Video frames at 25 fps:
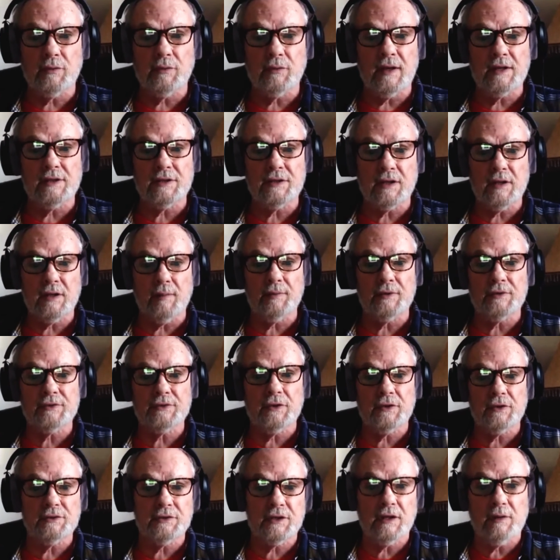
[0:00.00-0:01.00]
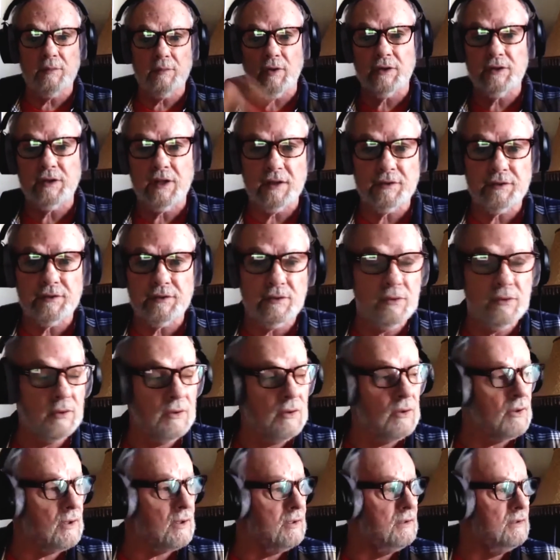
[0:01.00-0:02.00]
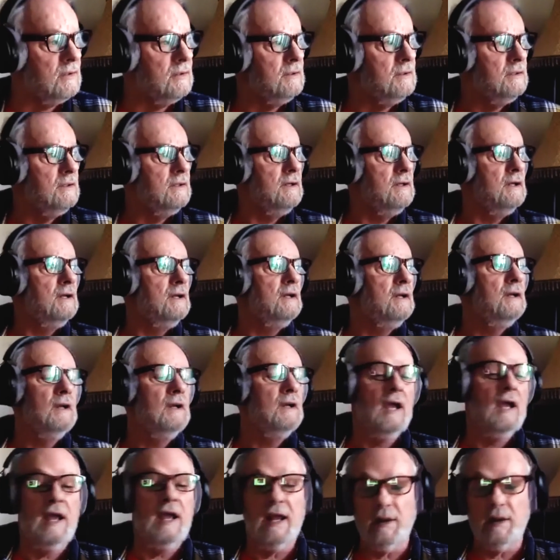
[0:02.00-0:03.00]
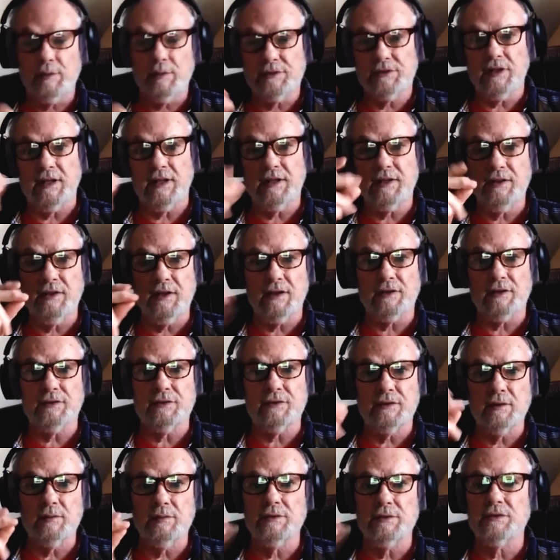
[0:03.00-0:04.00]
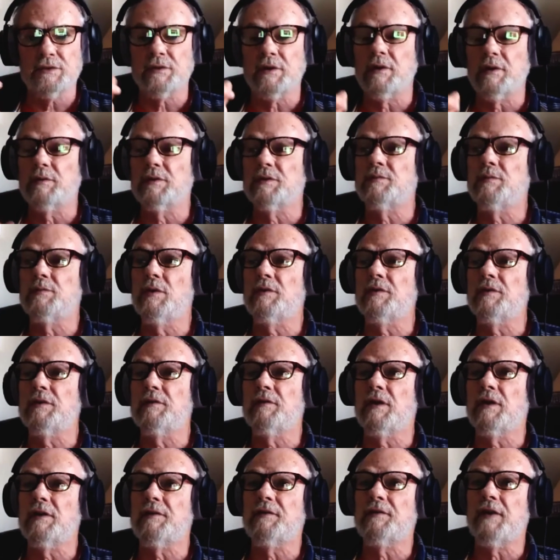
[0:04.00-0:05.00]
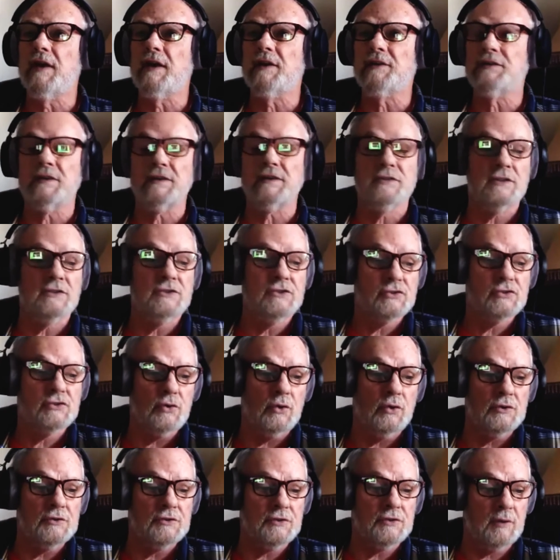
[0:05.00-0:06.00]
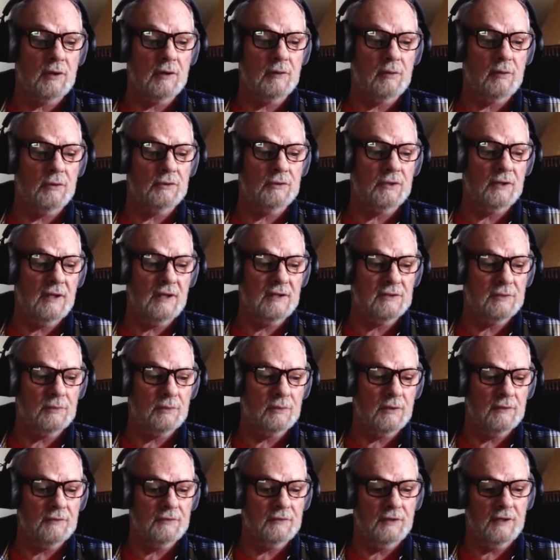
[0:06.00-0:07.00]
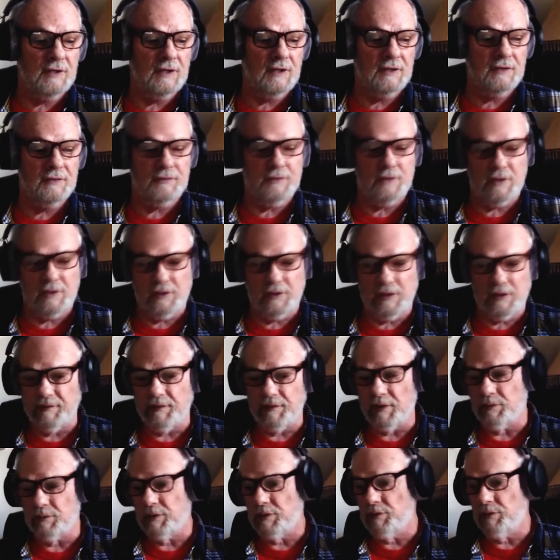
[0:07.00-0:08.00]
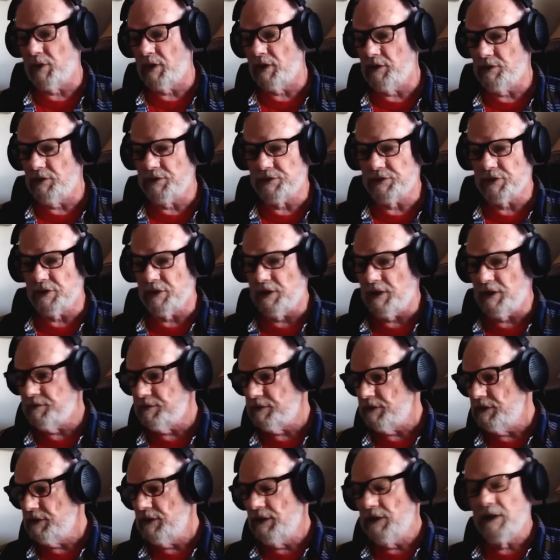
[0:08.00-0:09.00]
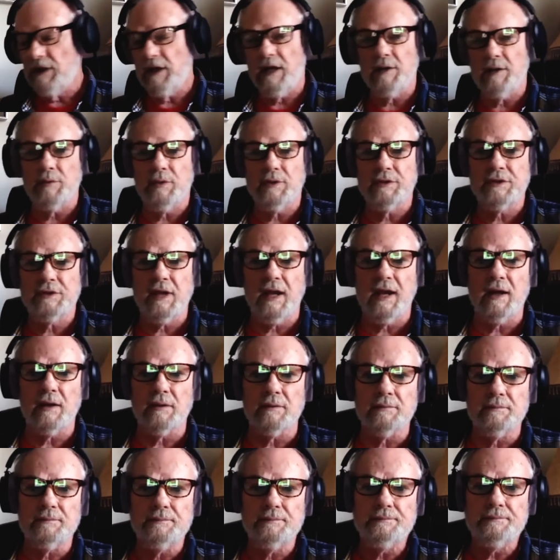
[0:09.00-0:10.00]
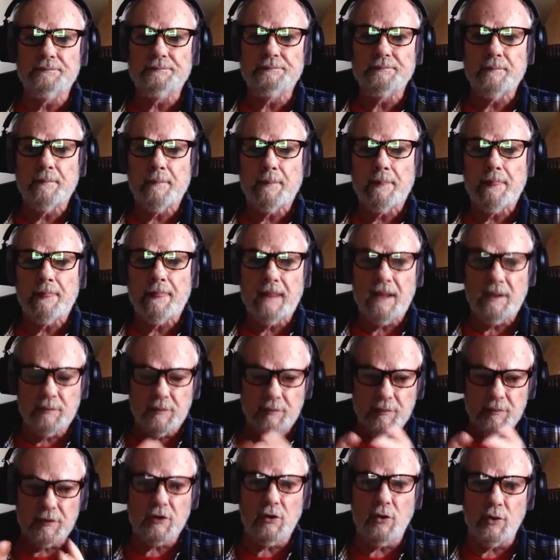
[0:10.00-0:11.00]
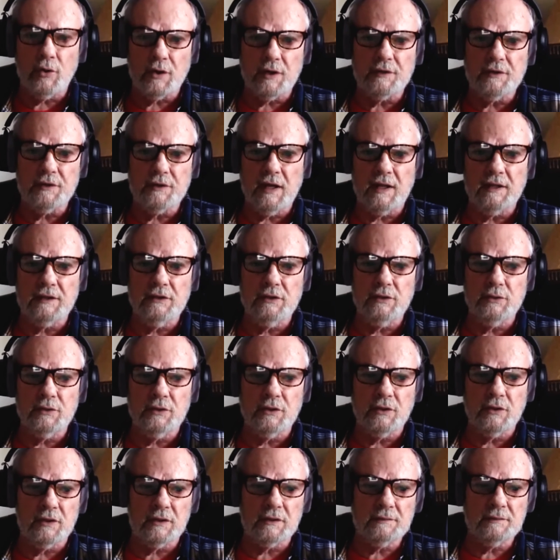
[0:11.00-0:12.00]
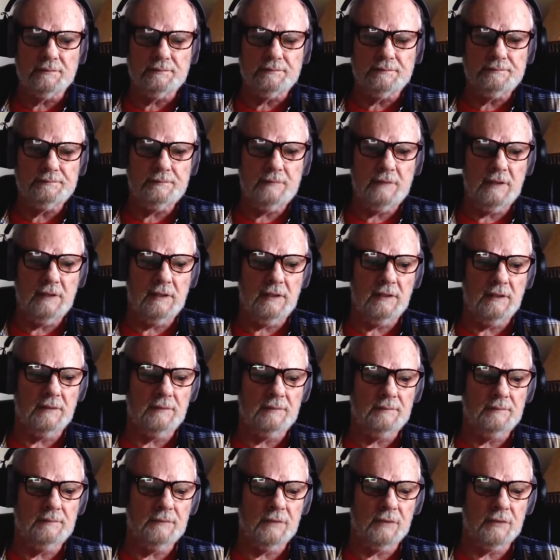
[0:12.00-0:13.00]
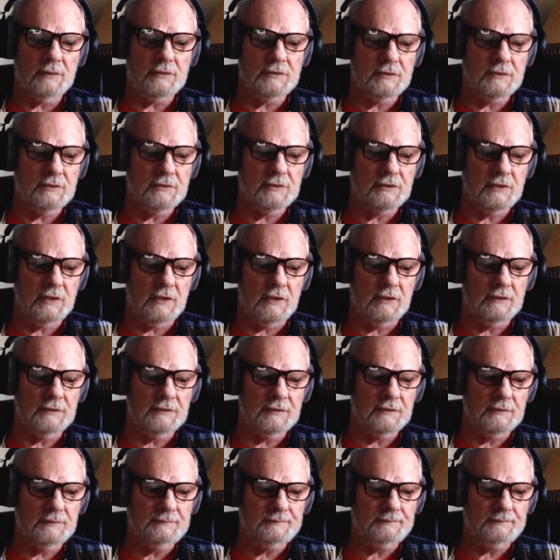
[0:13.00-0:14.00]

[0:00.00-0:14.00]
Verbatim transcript: Write us a couple of songs and come on down to New York and it was like this. It was it was moving very fast. I said, sure. So I wrote, tonight's a wonderful night to fall in love, and I wouldn't want to lose your love. And it went down. And we recorded that in New York, um, those two songs.